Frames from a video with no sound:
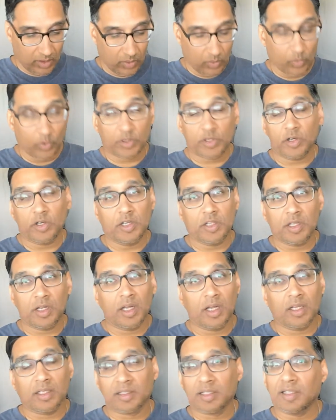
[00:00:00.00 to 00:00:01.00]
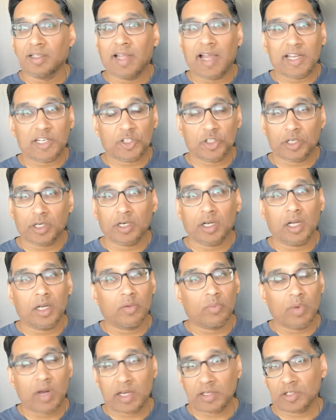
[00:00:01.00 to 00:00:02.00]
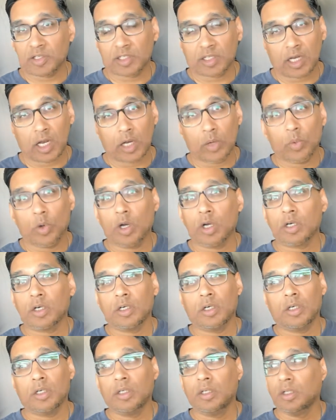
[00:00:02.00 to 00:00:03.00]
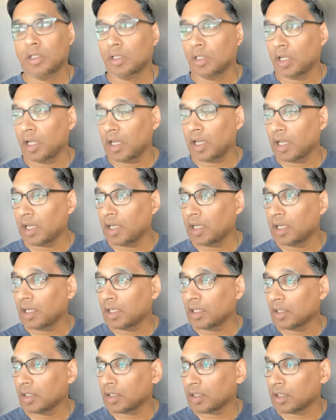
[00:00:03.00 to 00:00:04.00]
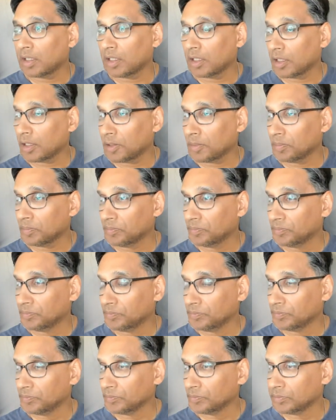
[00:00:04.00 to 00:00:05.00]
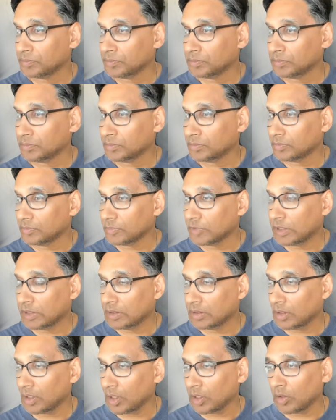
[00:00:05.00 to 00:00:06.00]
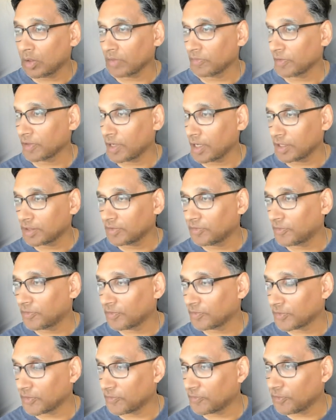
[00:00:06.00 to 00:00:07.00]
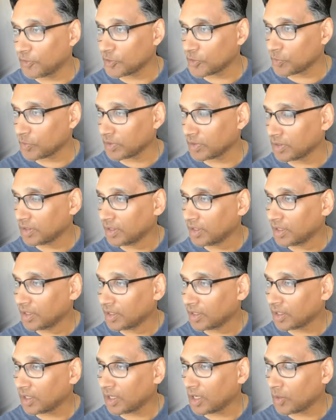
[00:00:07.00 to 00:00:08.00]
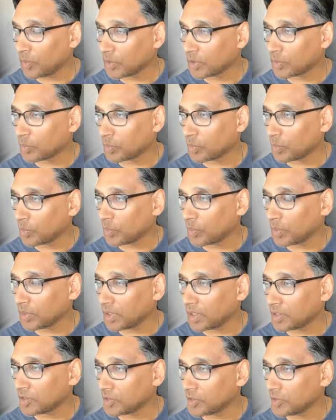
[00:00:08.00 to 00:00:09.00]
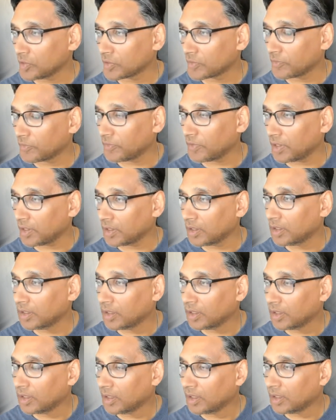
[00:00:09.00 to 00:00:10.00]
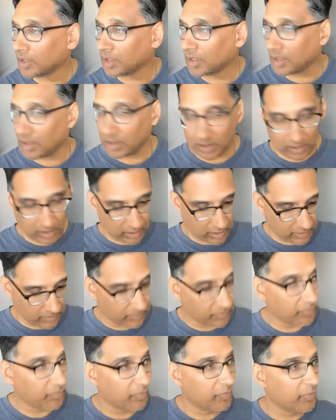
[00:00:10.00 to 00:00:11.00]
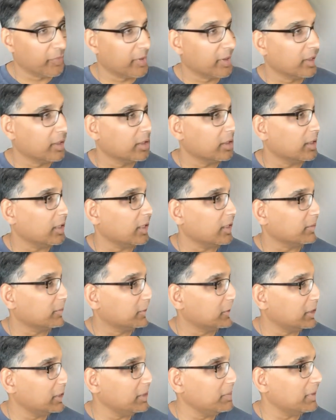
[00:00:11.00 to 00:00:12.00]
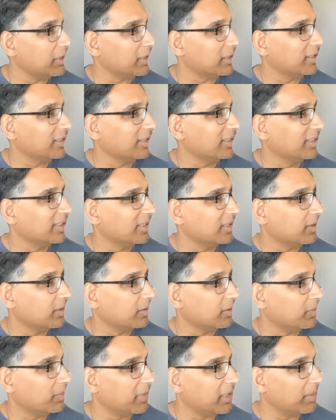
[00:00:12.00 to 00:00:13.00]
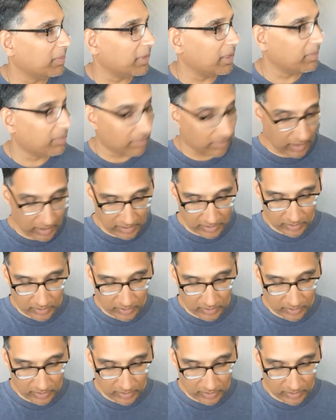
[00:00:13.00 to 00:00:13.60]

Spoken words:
Return of the Last Jedi, Rise of Skywalker, and oh, I forgot the first one, with when they introduced Finn. Damn it, man, my mind